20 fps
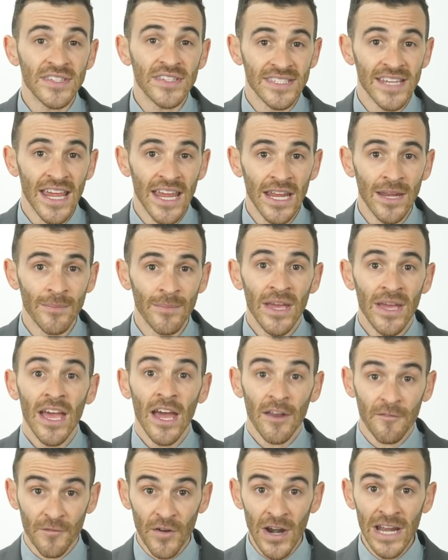the same.
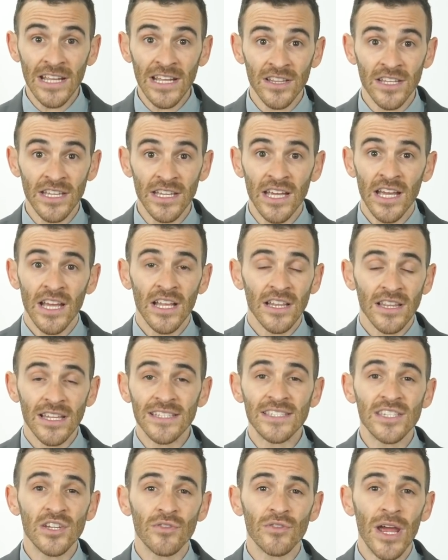And frankly,
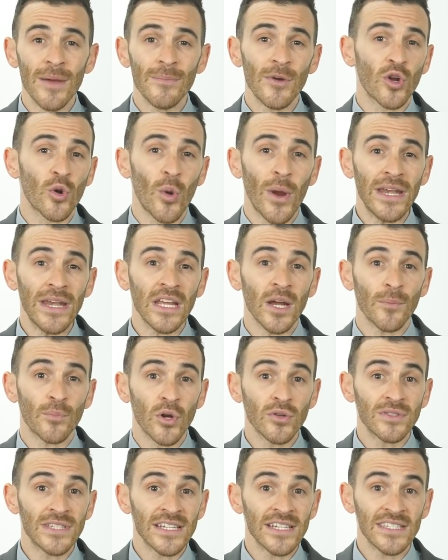Lindsey Graham equating a
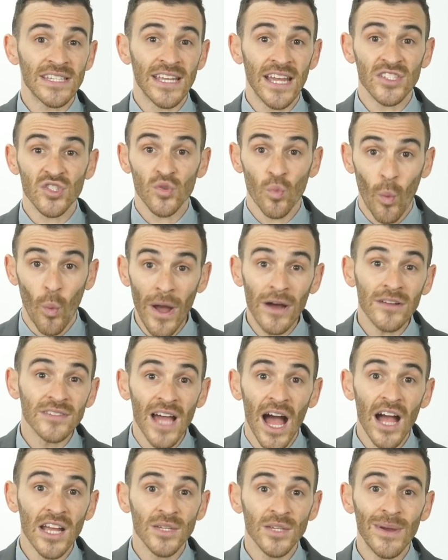protest against
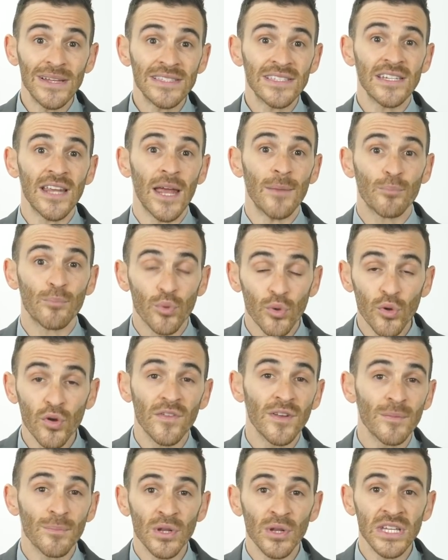well-documented and
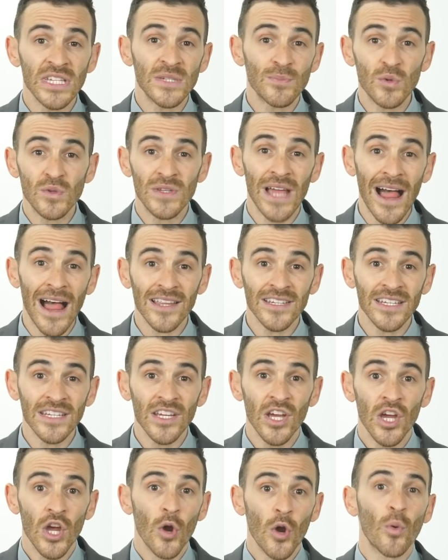proven police
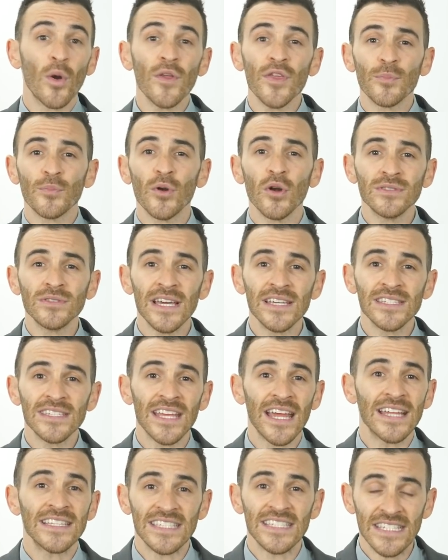brutality with a protest
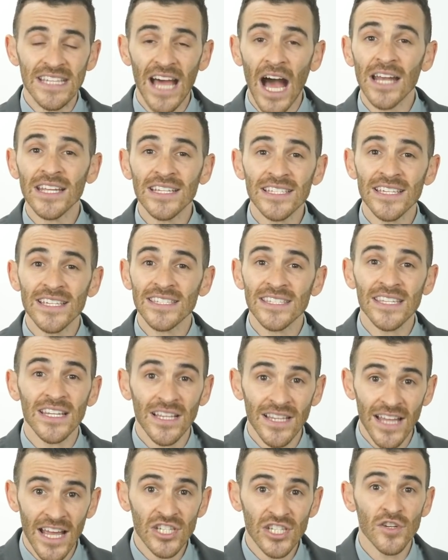against non-existent
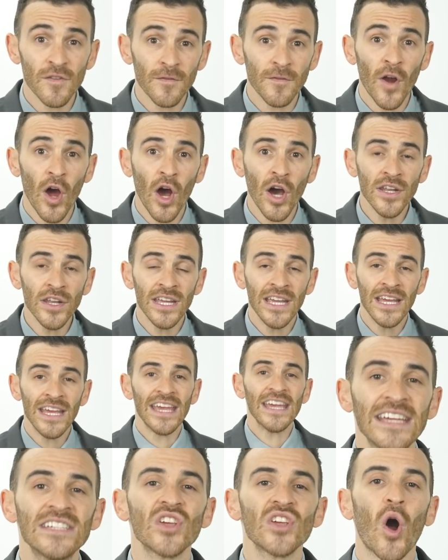election fraud
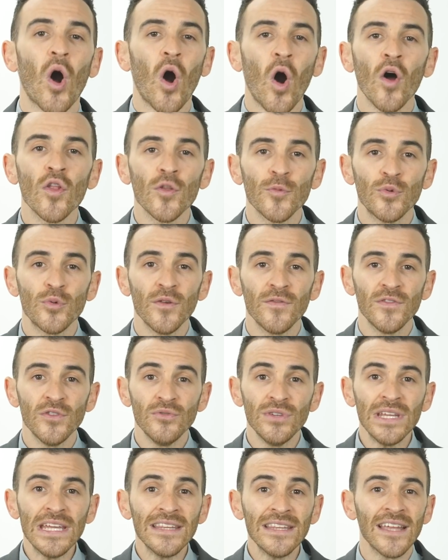is all the proof
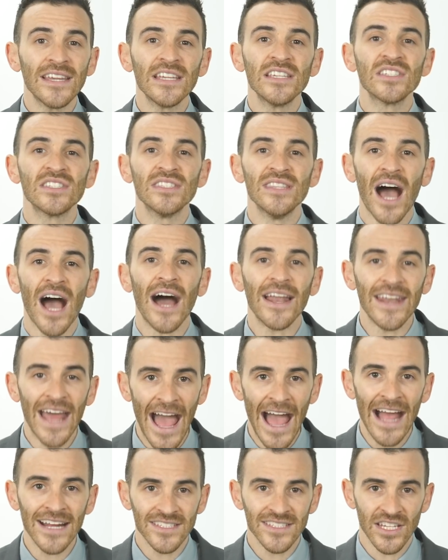you need that he's not
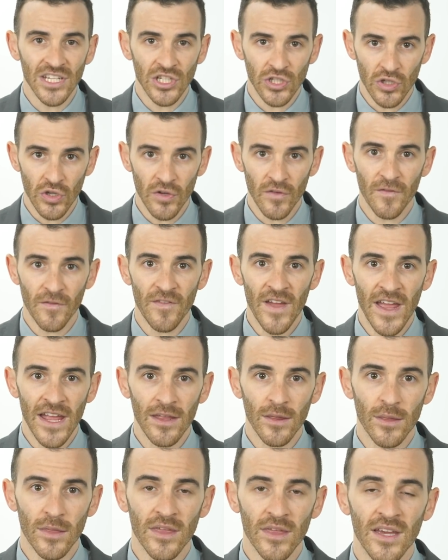acting in good
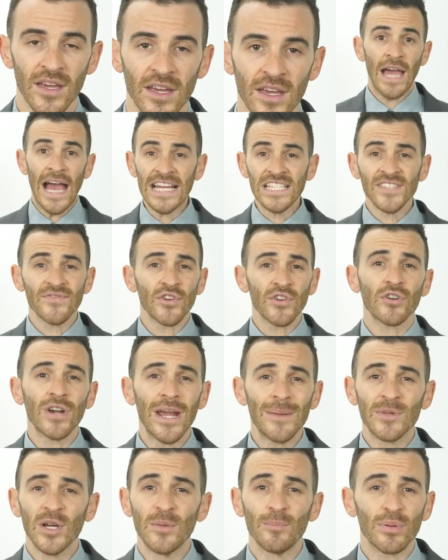faith. As for
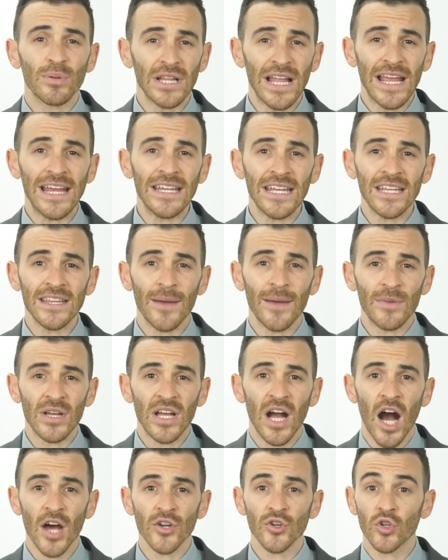Graham complaining that
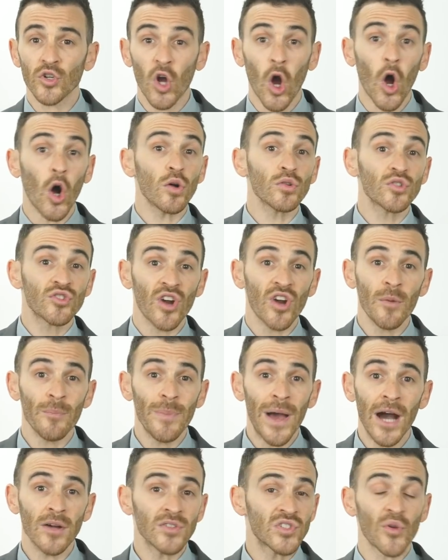McConnell called
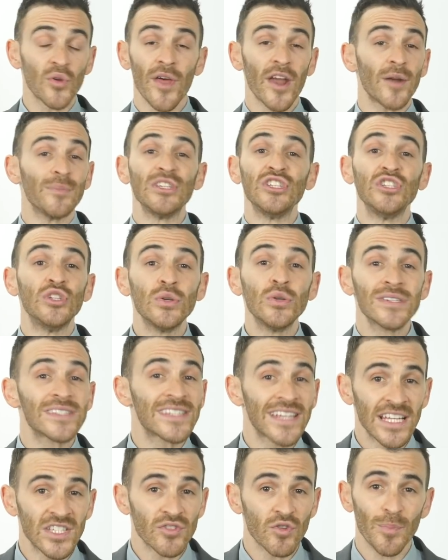Trump out and so that'll be
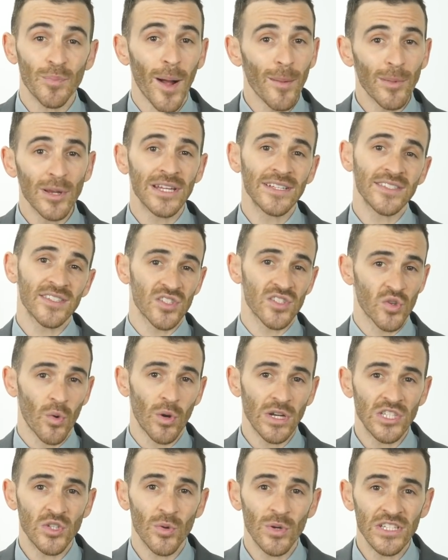used against Republicans in
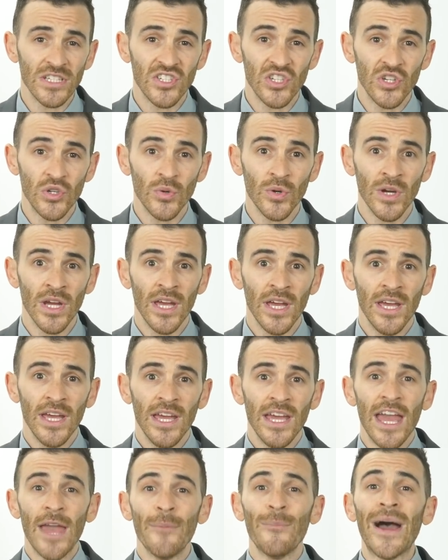2022,
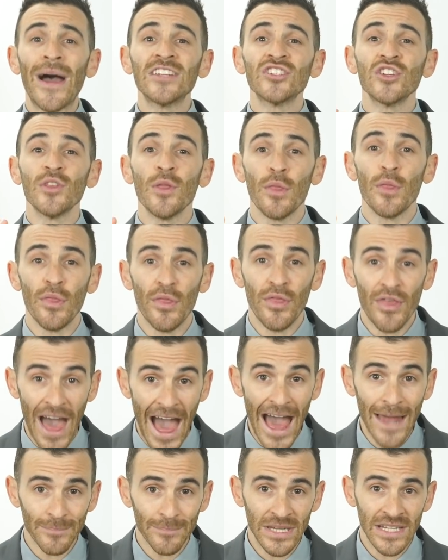imagine
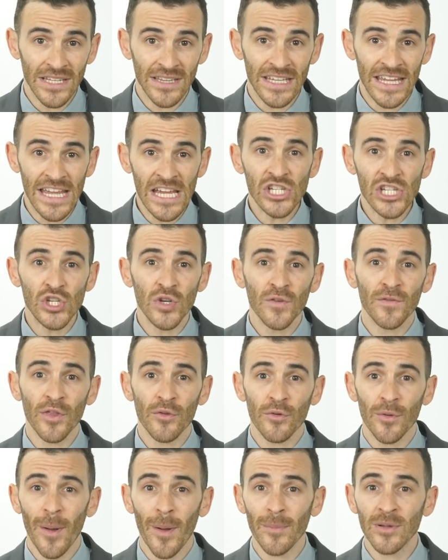that being the issue for
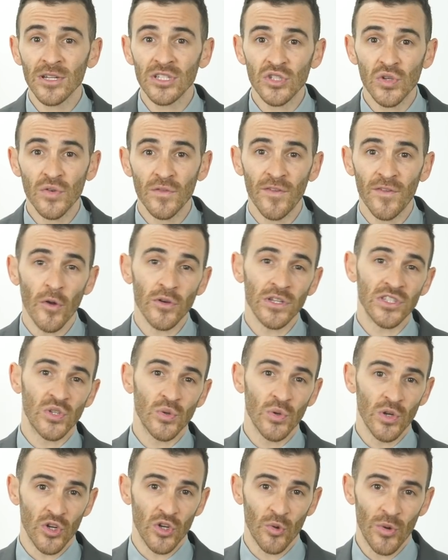the Republicans who voted
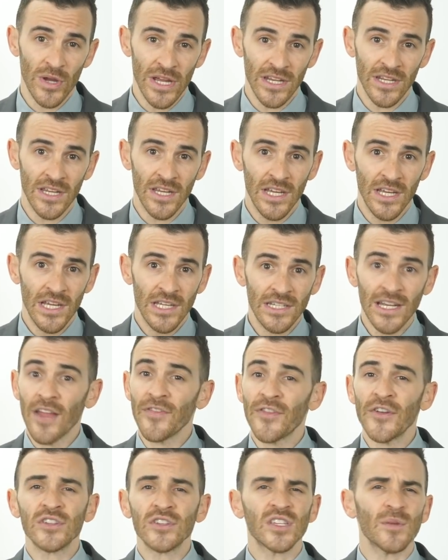to acquit.
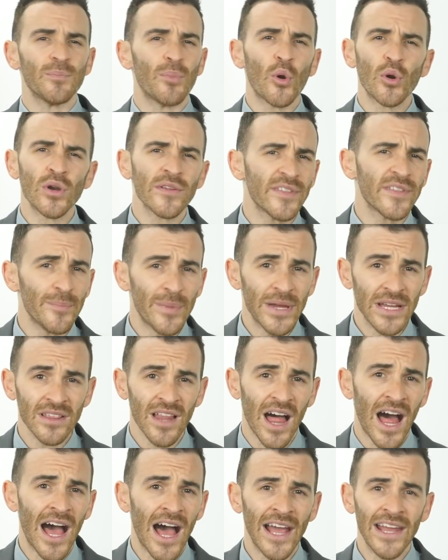Not their support of the big
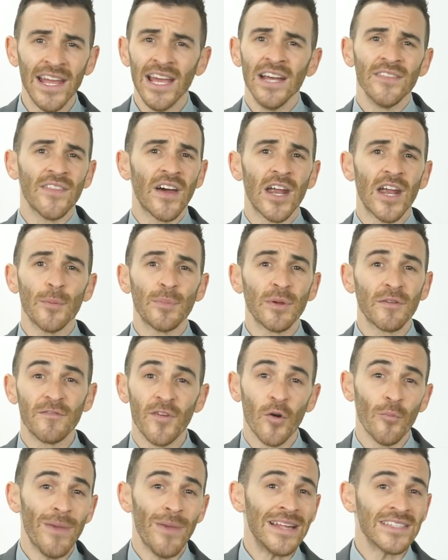lie, not helping
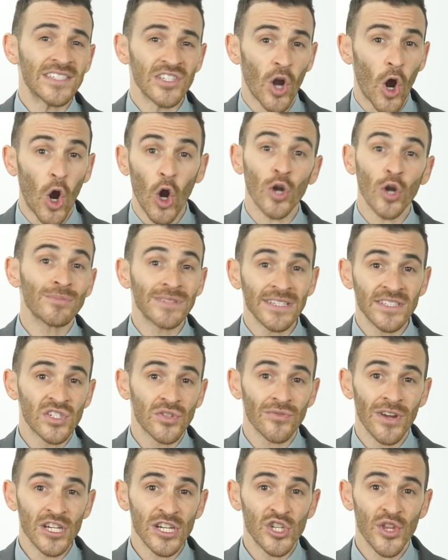foment an armed
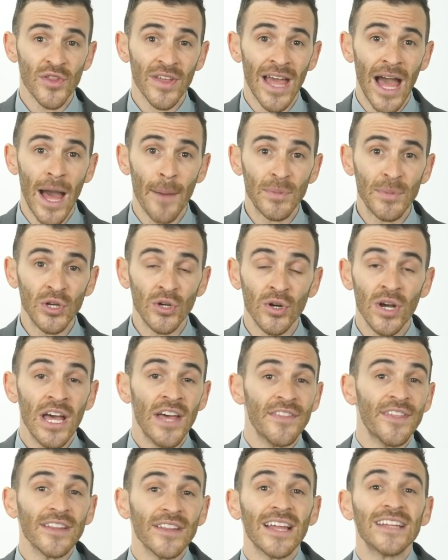insurrection at the Capitol
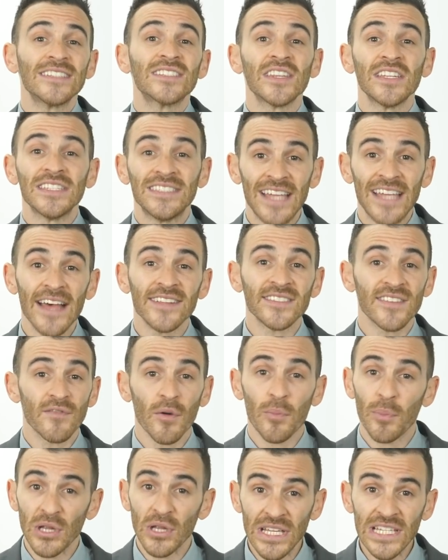that led to the deaths of
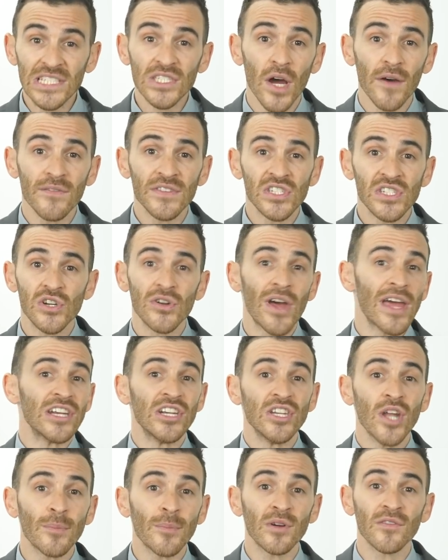a police officer and
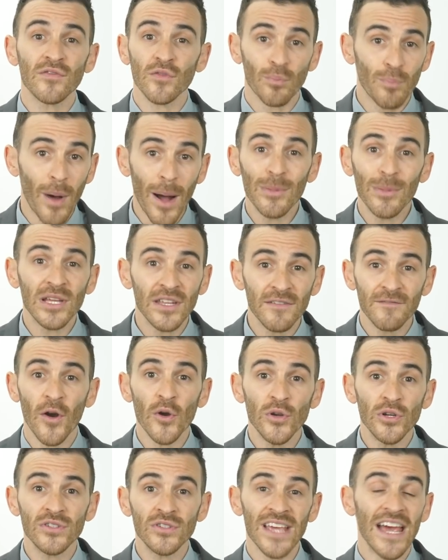a number of Republican
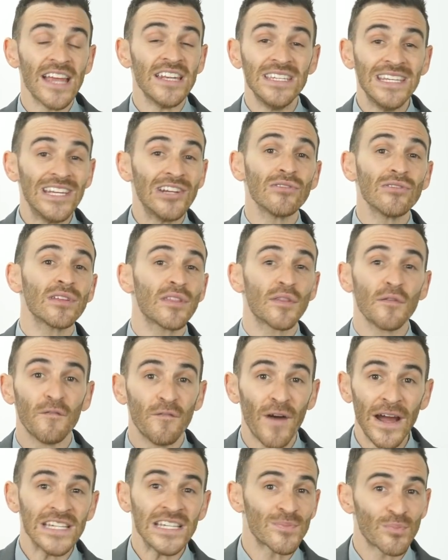voters and nearly the
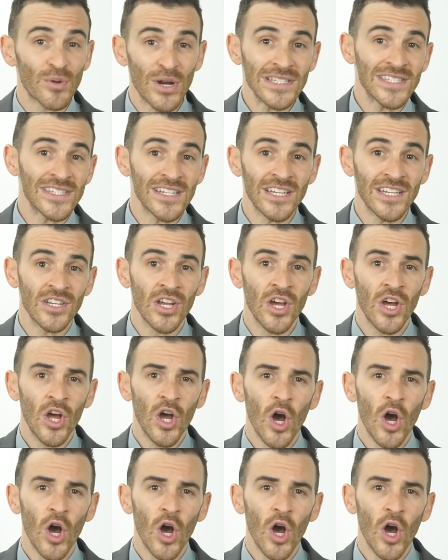vice president.